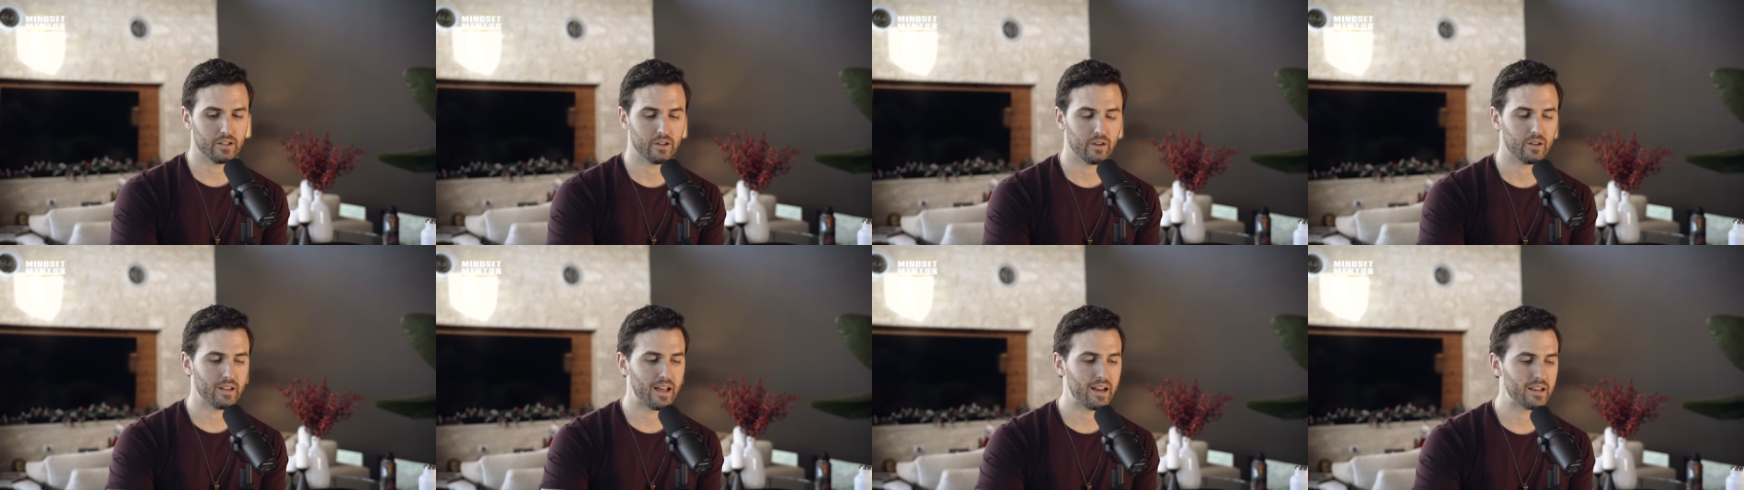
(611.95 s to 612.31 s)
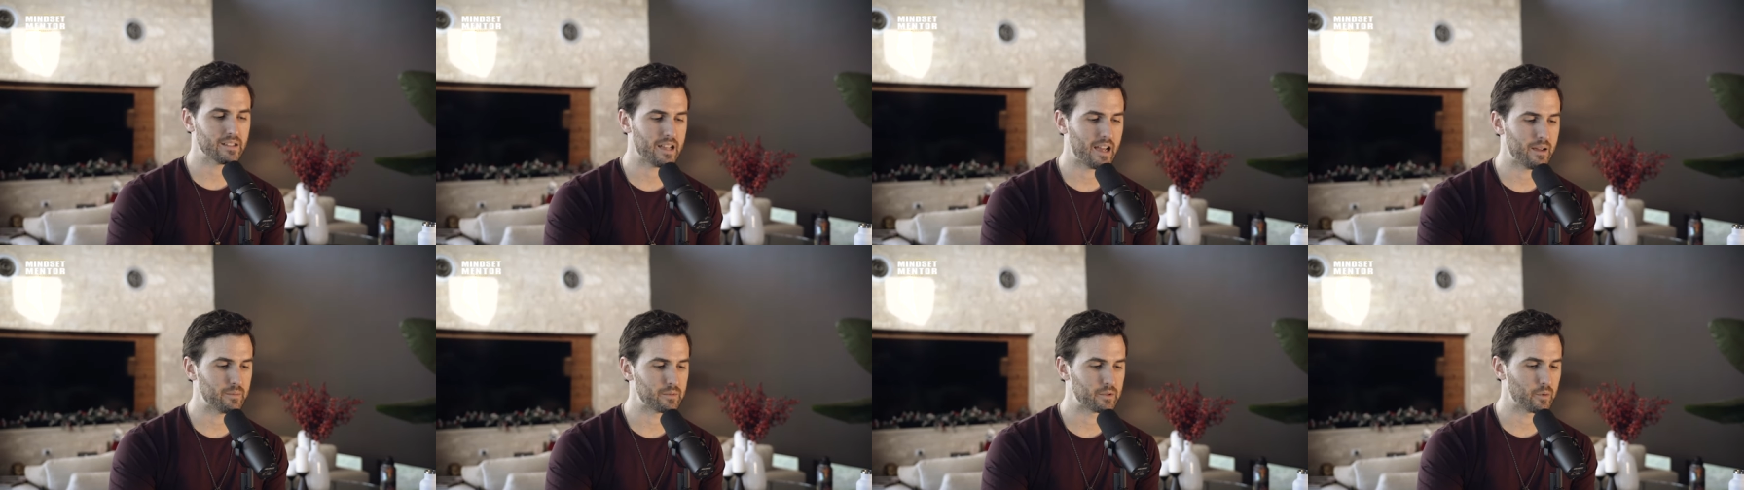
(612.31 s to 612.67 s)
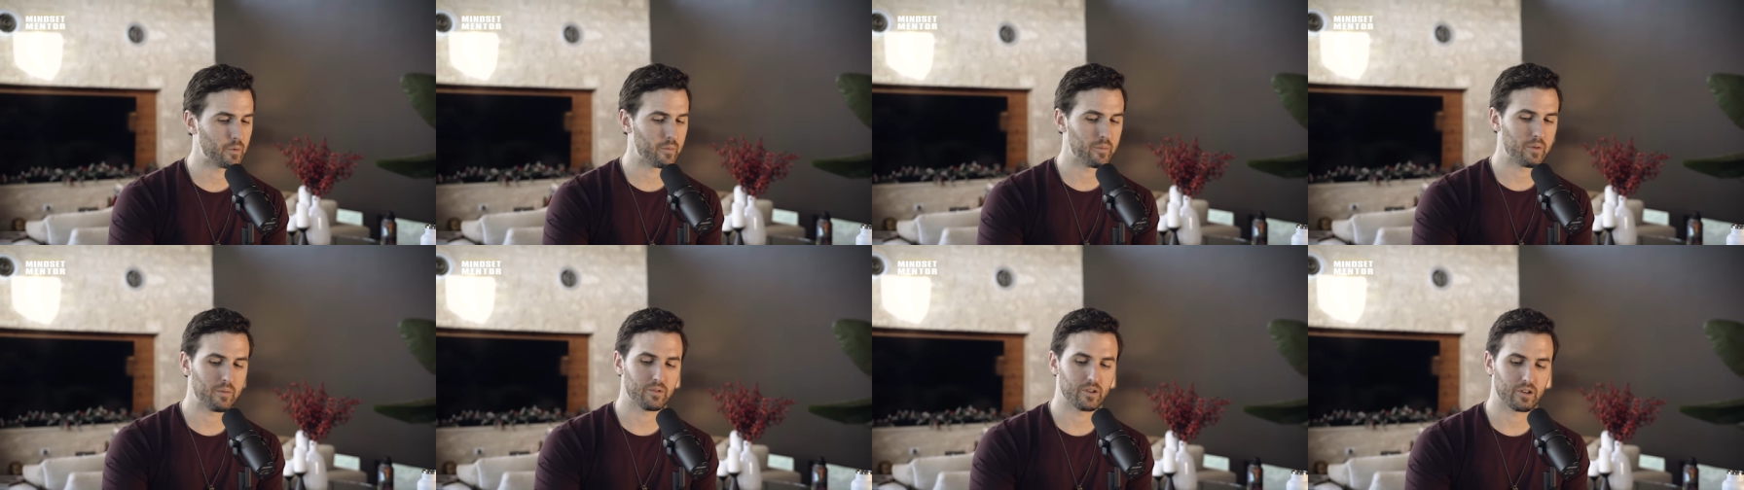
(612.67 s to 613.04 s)
You know, a lot of times
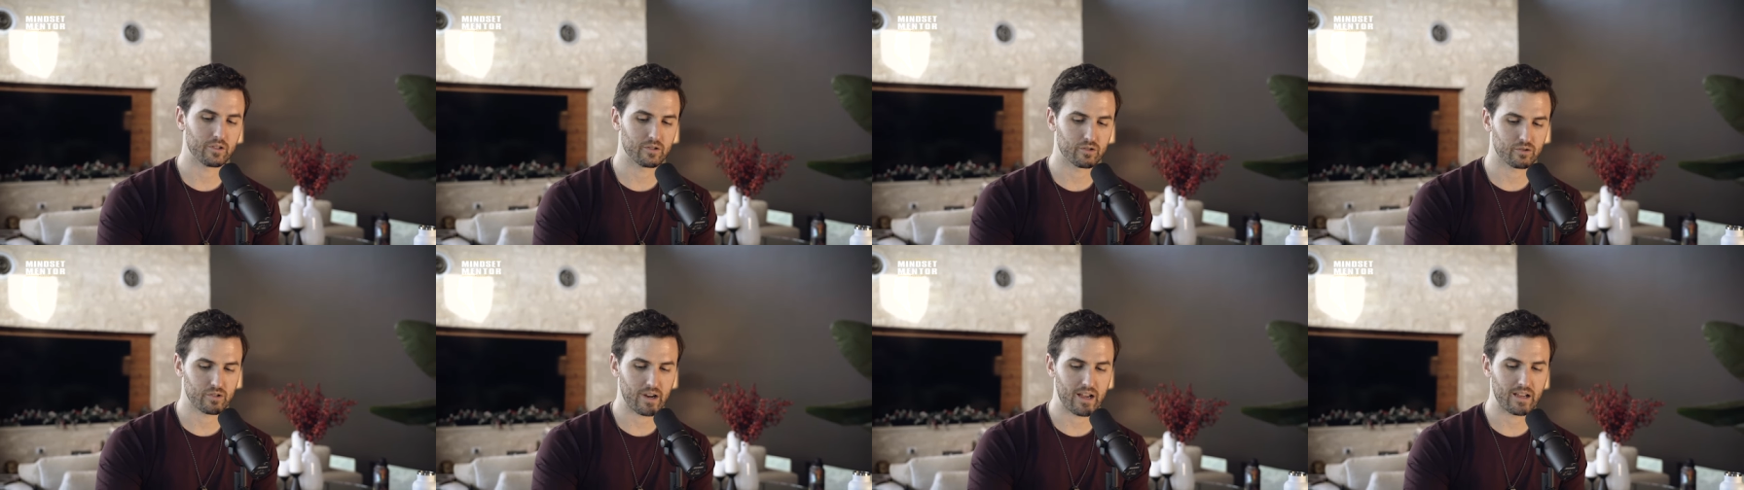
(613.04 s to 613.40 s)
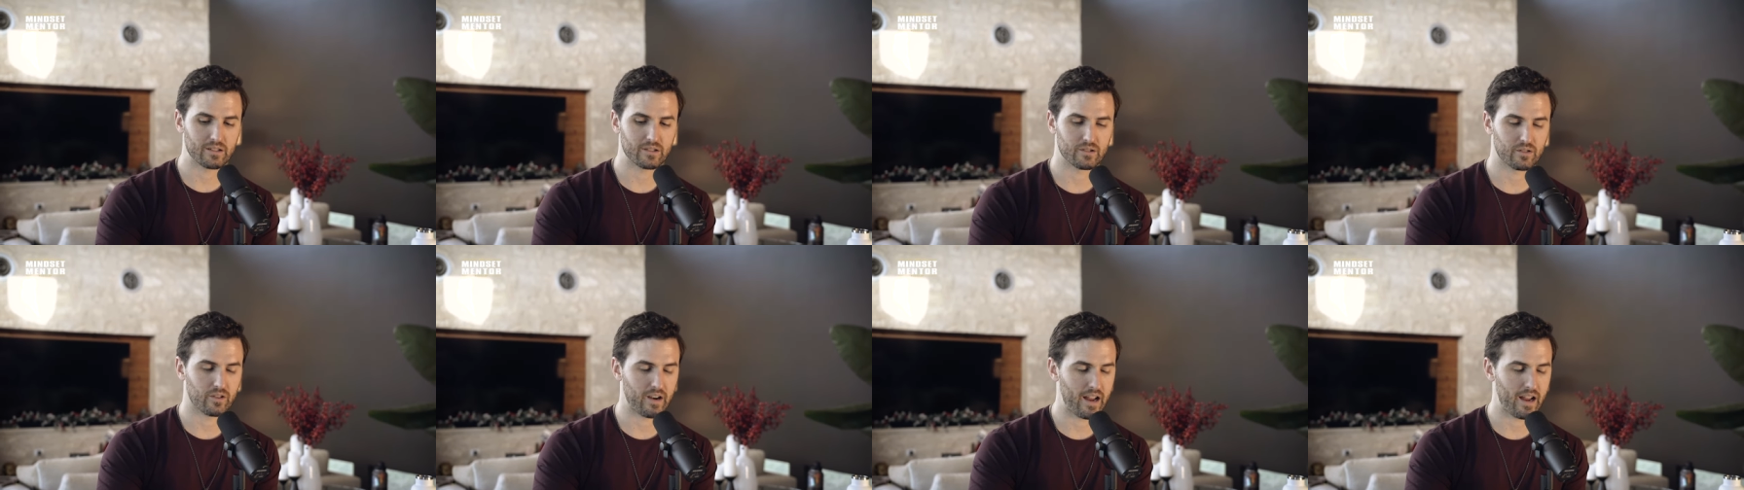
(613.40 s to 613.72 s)
when people are stressed